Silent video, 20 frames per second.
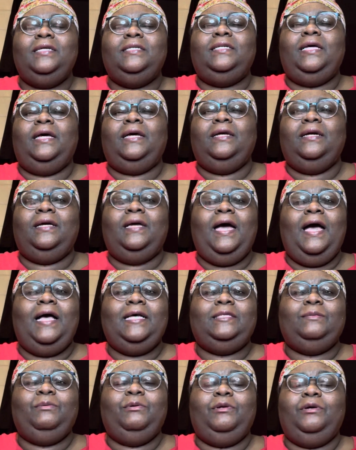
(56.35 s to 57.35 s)
taking the
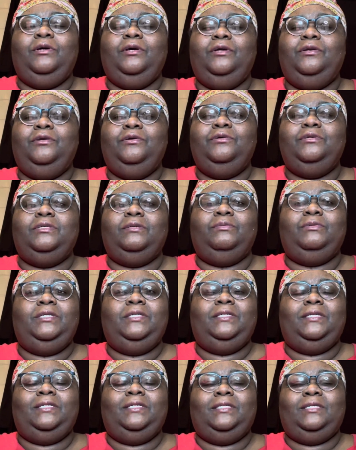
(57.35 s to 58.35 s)
gospel and the good news of
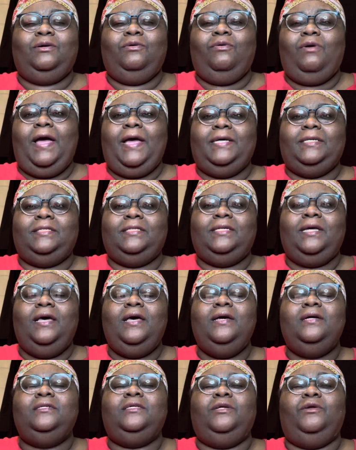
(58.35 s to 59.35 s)
Jesus Christ
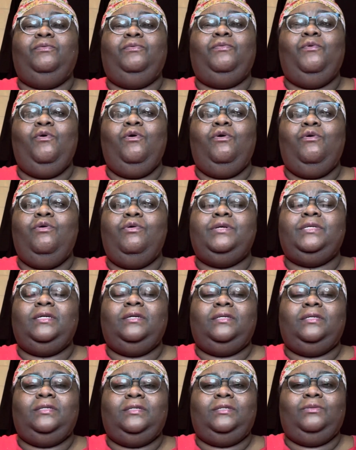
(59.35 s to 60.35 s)
to the four corners
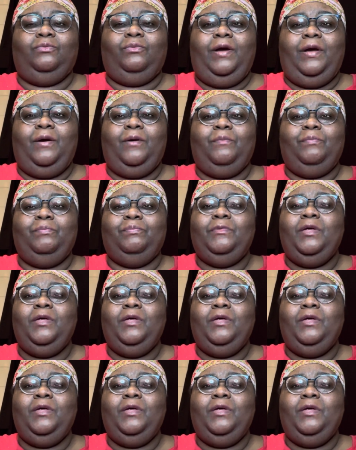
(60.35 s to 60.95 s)
of this realm.